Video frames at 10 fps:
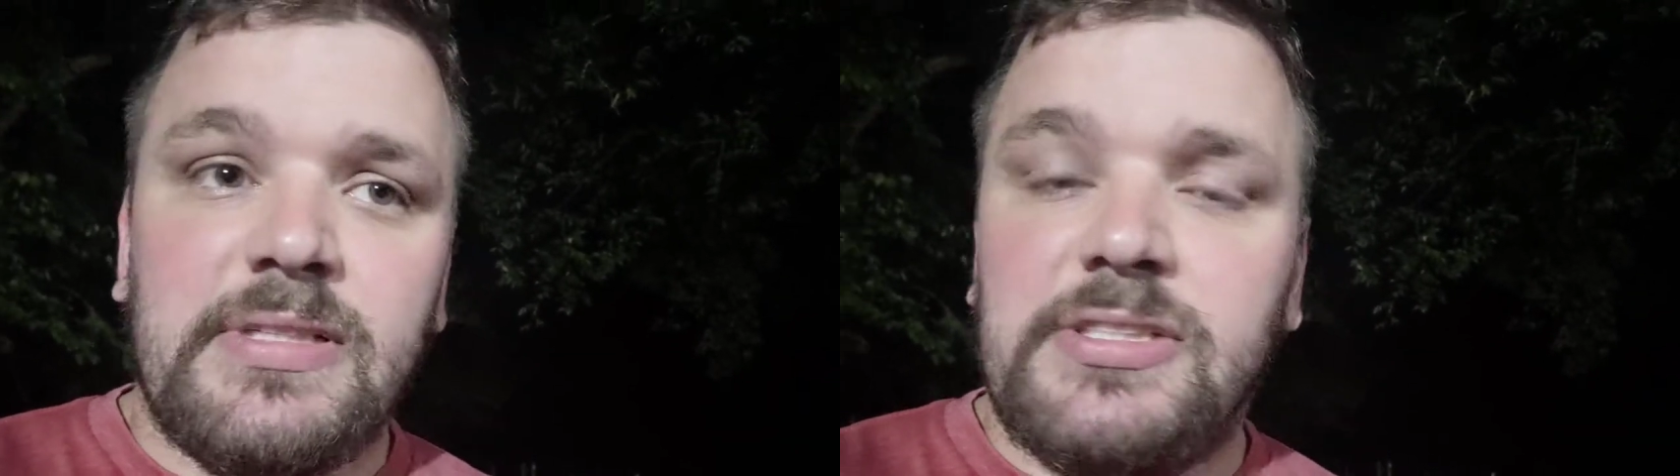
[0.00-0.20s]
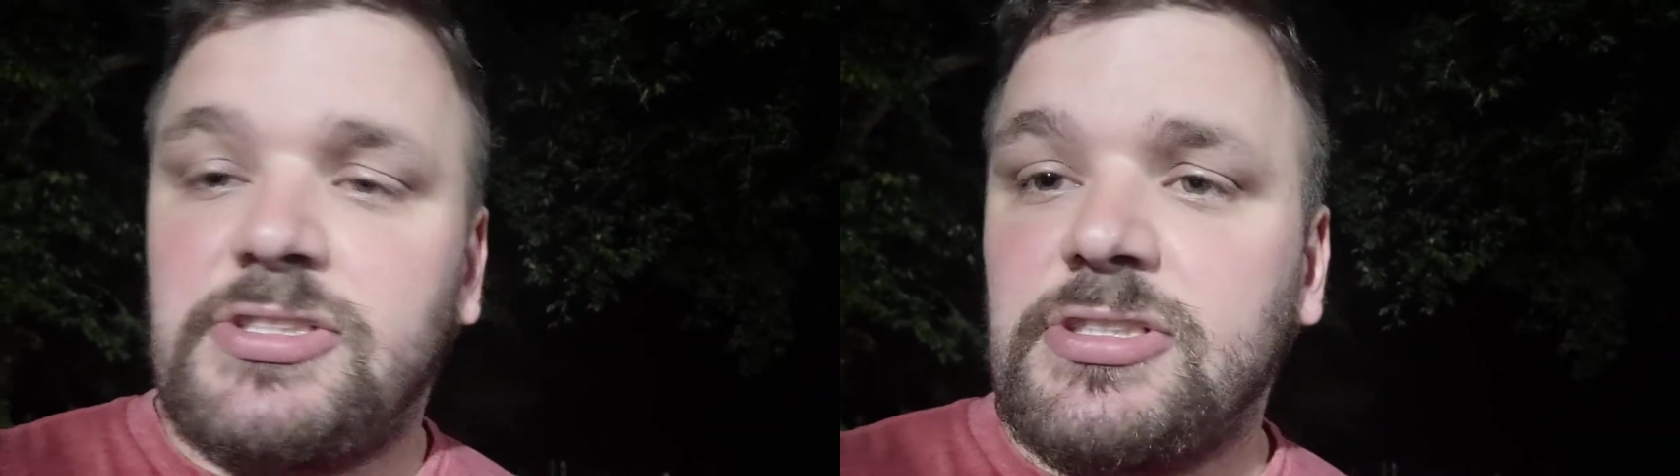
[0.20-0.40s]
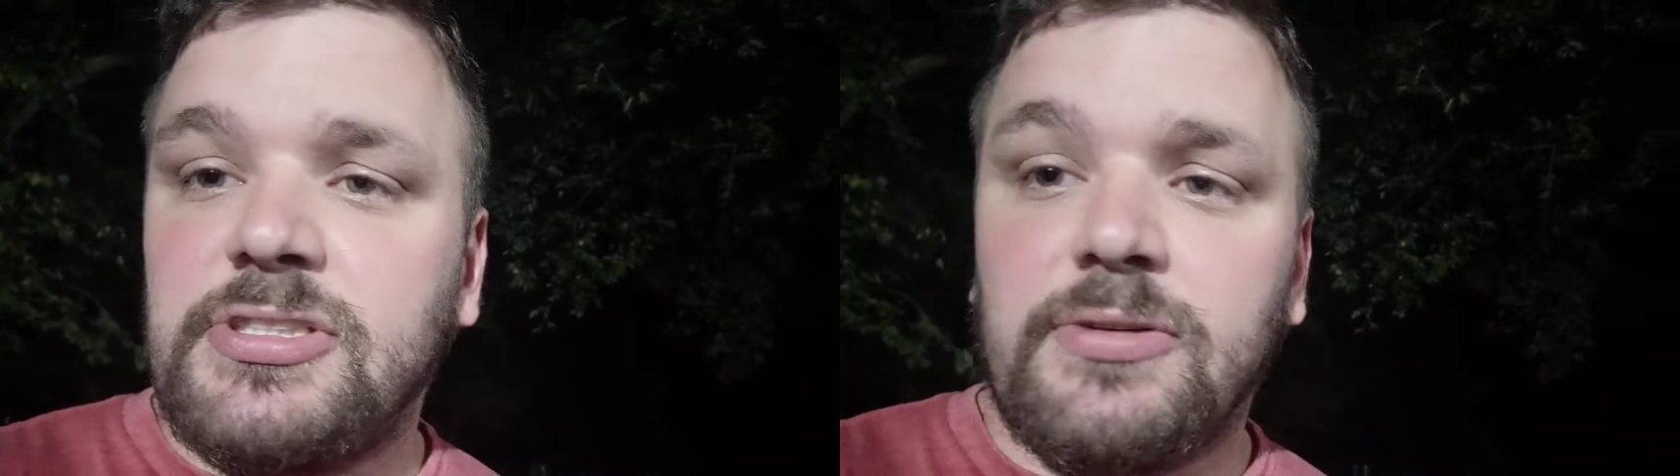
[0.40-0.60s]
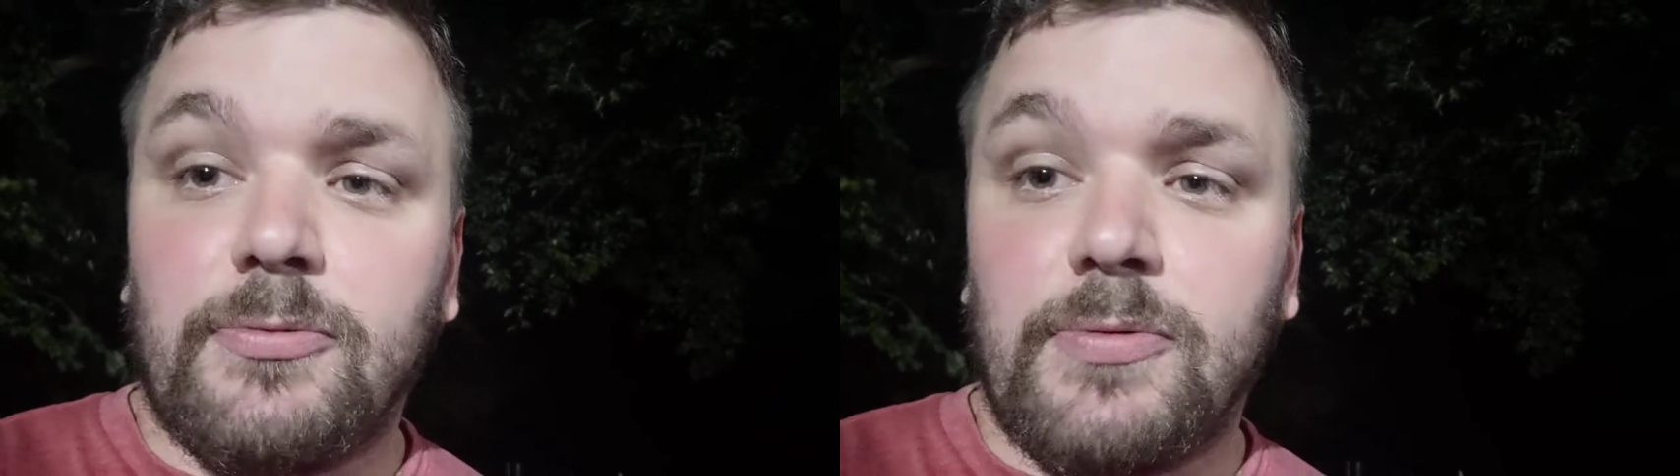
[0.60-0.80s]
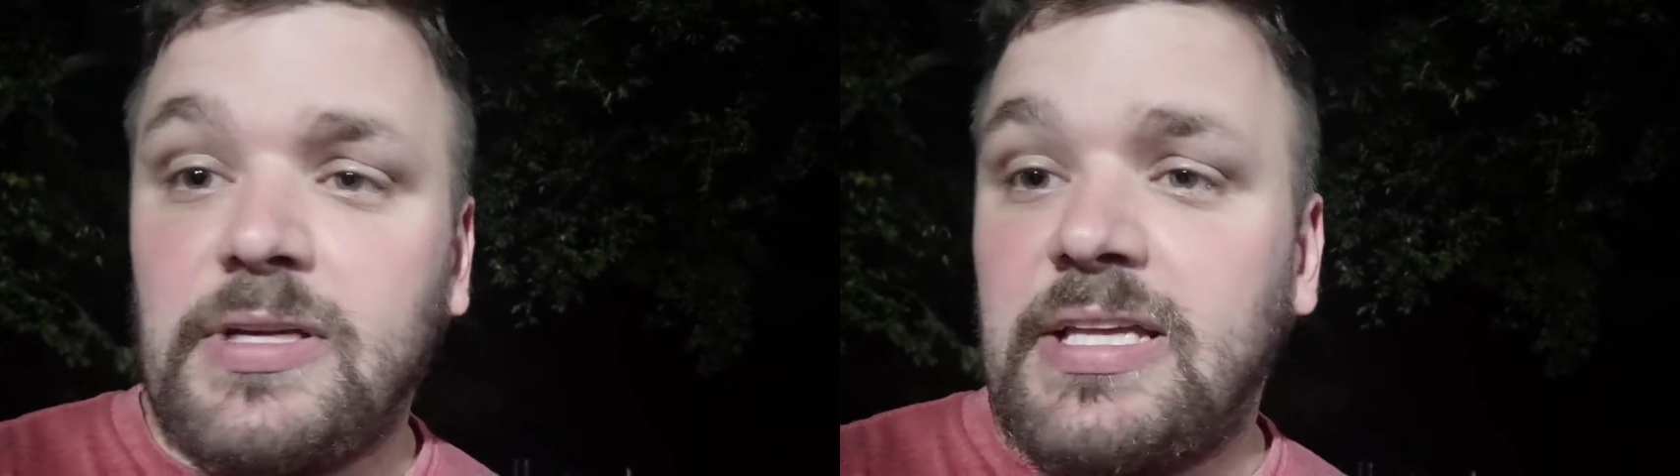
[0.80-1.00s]
is just
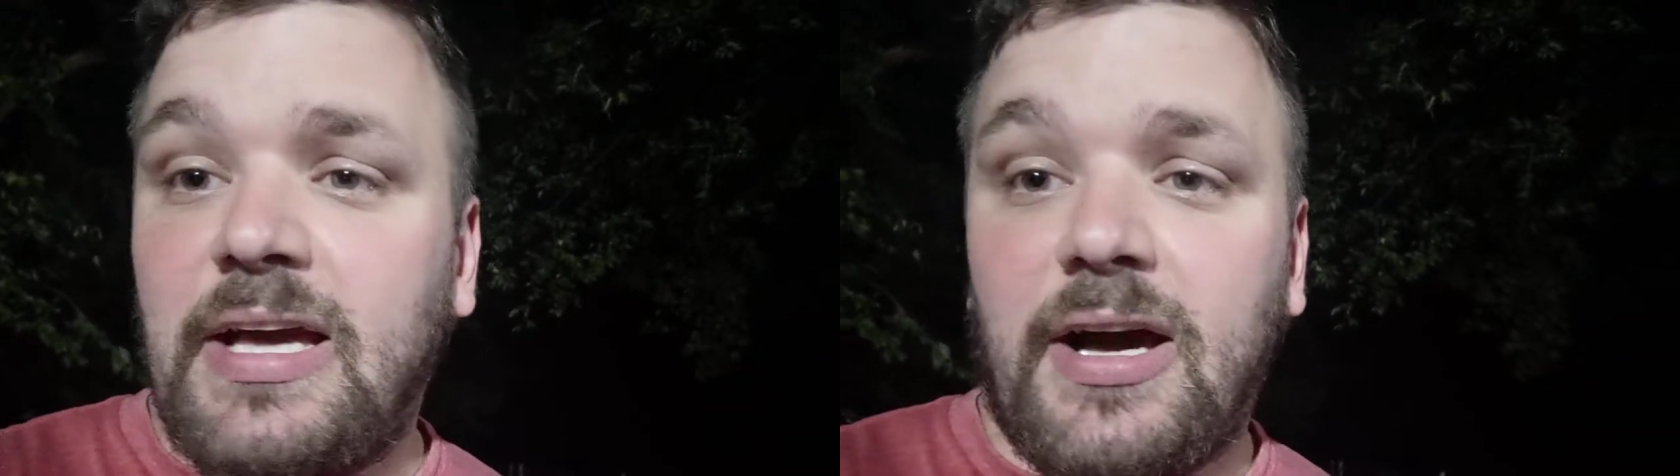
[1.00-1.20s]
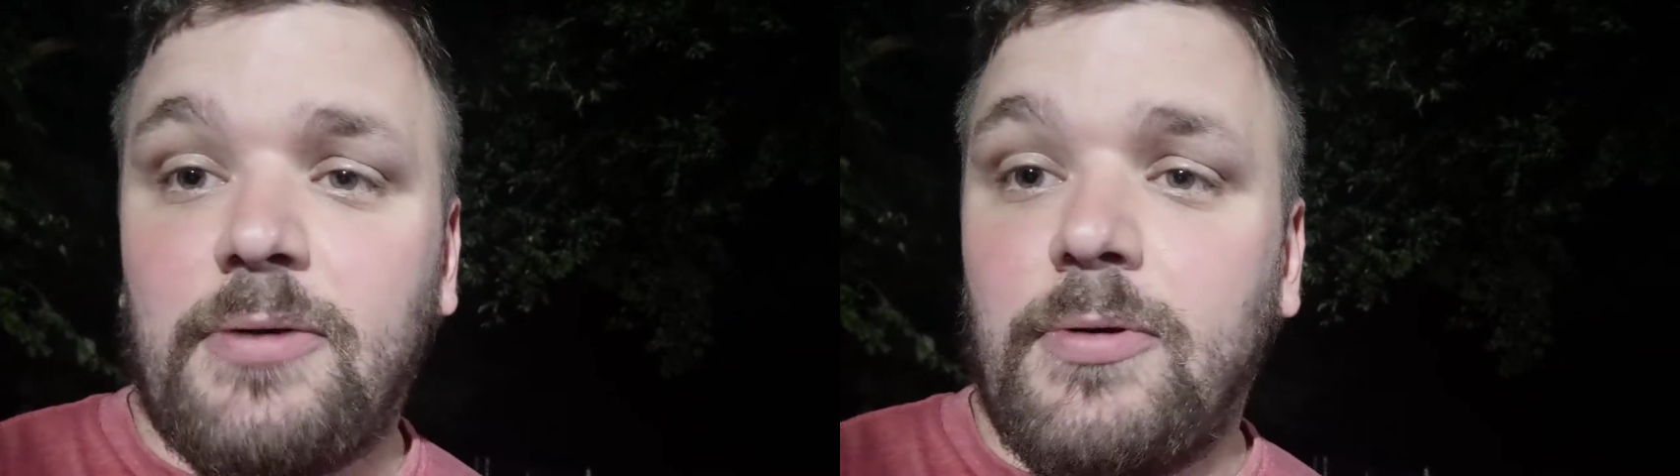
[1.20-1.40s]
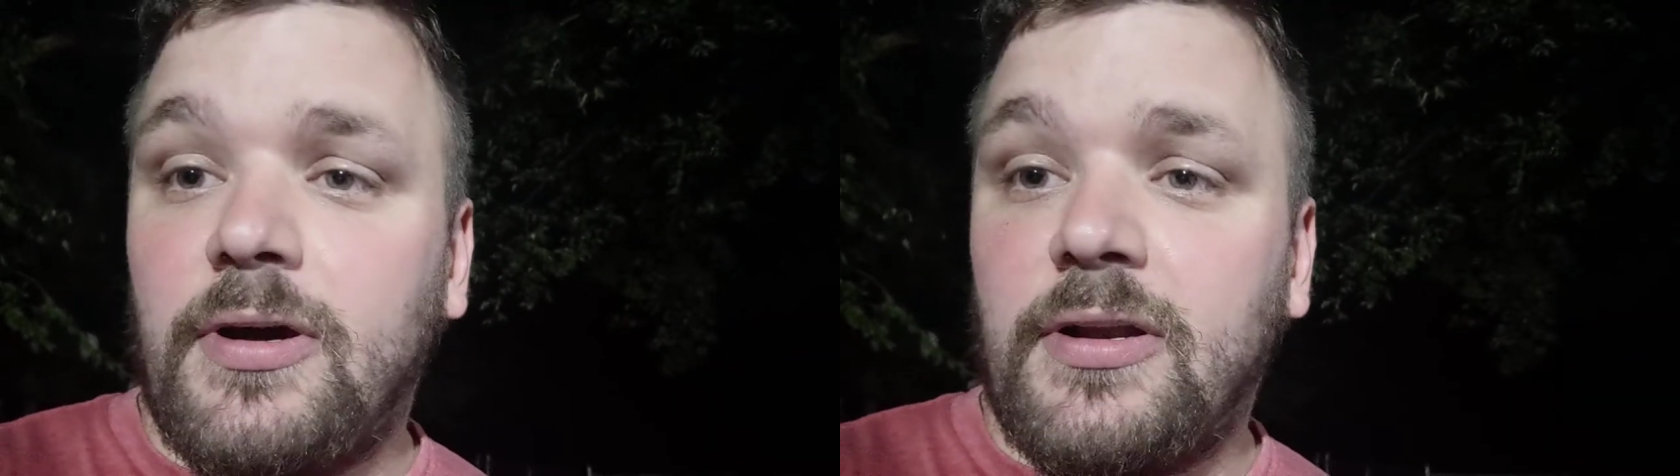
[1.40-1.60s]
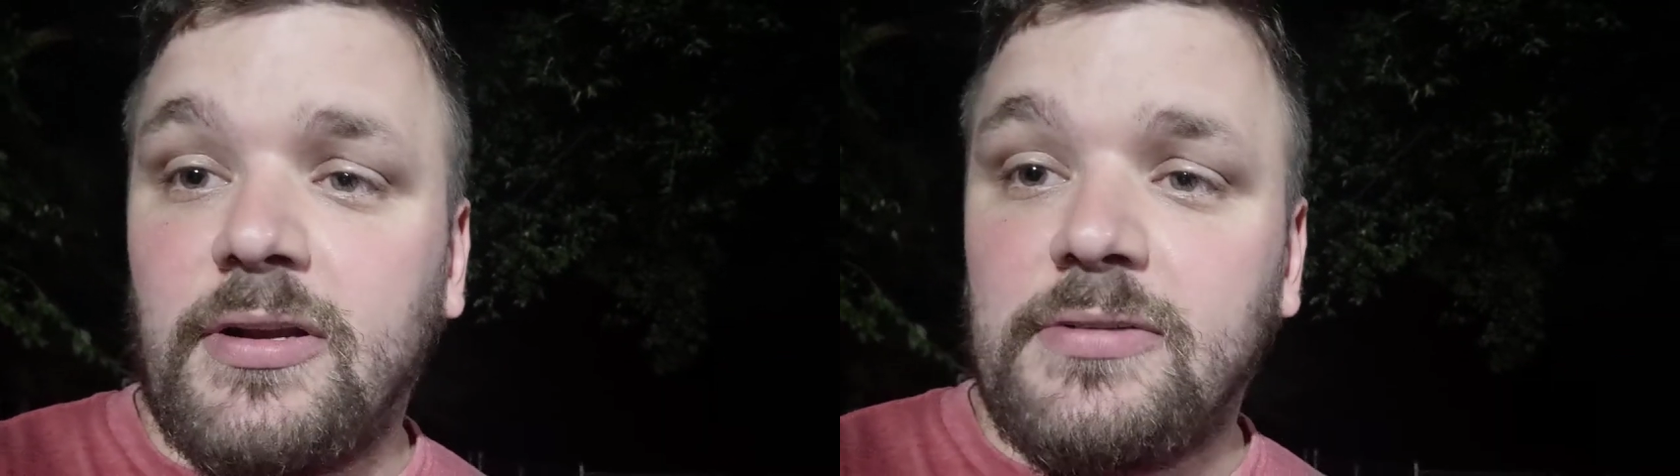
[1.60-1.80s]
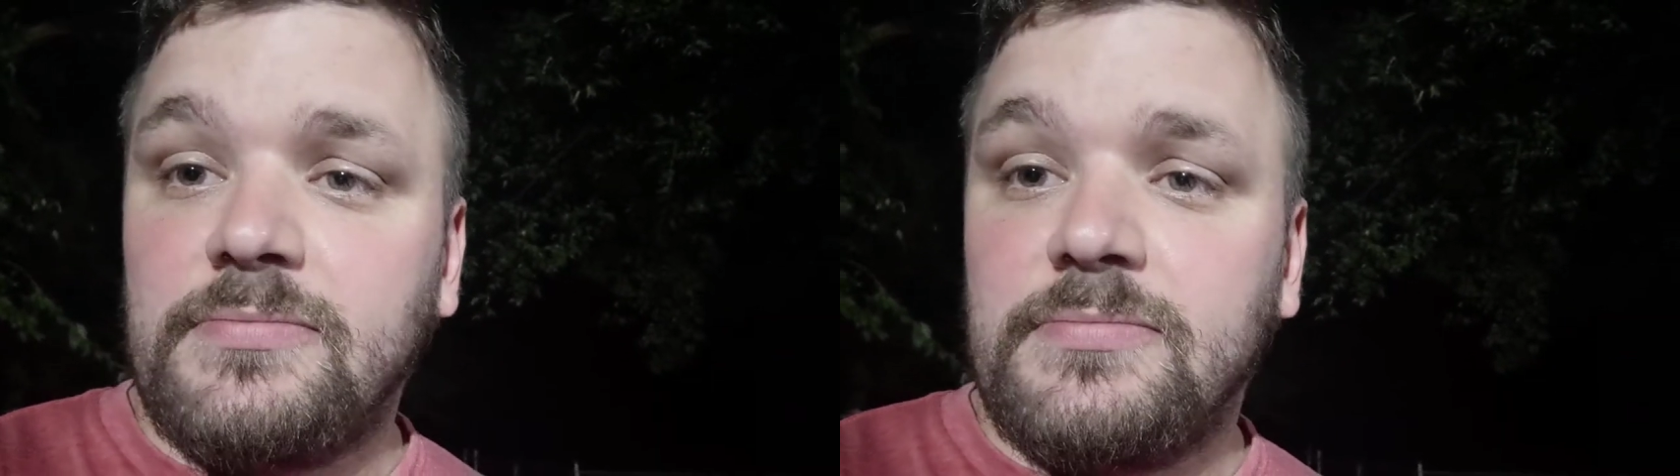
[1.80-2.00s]
really hot water.